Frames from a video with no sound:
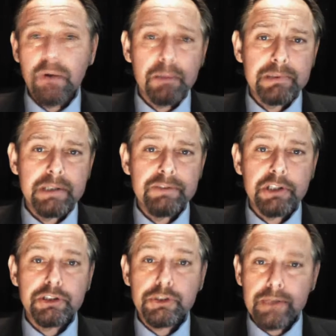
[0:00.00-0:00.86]
U
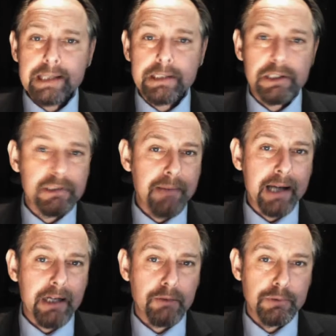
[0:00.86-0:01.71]
approves stricter
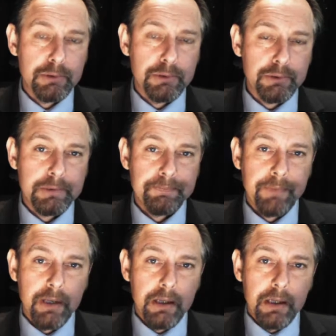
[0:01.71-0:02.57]
tobacco rules.
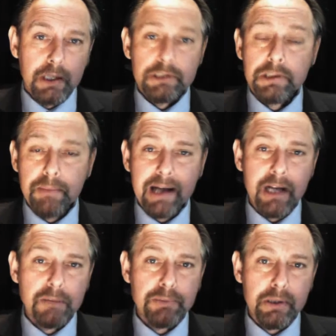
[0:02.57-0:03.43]

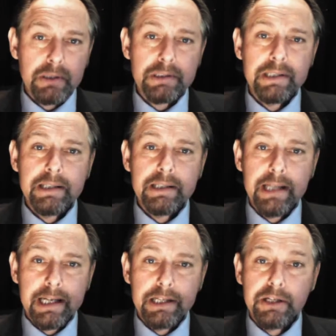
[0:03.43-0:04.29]
Tobacco products in the
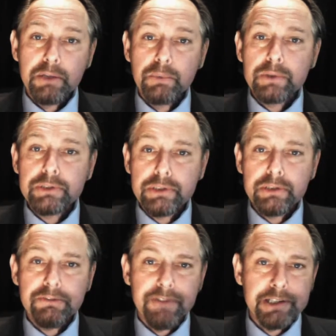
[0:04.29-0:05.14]
E U will
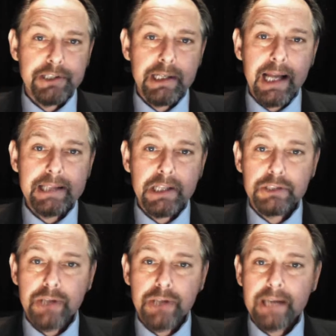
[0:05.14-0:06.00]
soon feature less
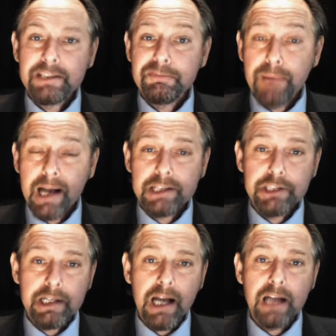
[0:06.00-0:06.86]
attractive
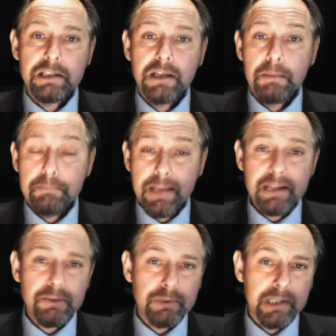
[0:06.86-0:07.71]
packaging, and
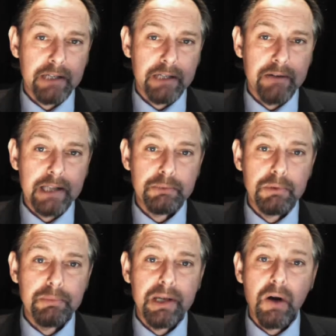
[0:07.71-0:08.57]
menthol cigarettes
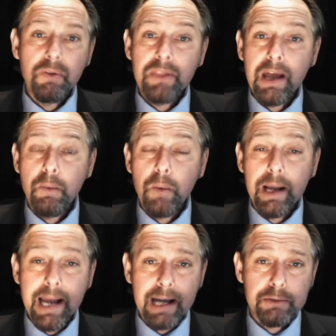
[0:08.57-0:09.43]
will be on their
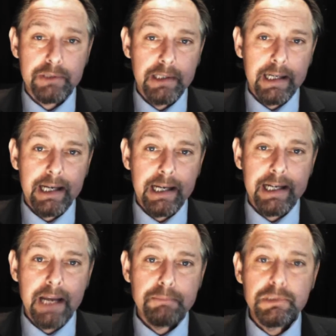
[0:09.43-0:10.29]
way out, in
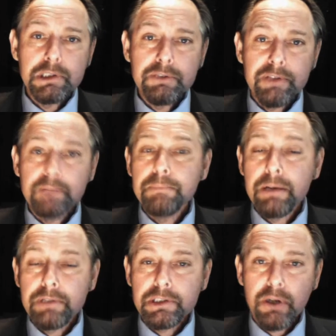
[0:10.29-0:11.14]
a move that
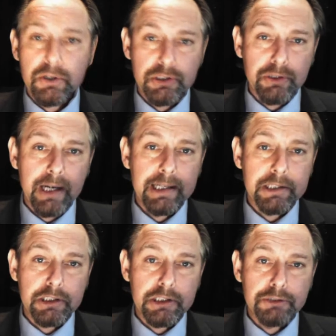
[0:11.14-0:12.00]
mirrors
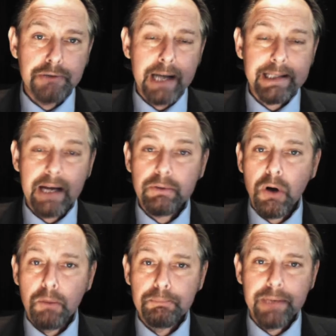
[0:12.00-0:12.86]
Australia's crackdown
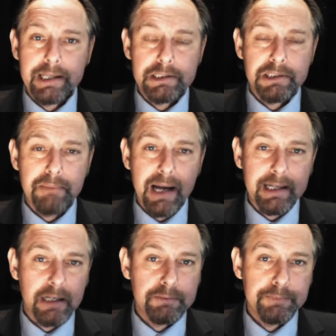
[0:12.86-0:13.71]
on big
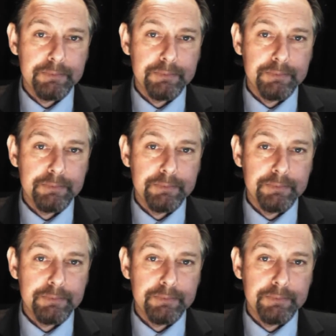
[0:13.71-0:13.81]
tobacco.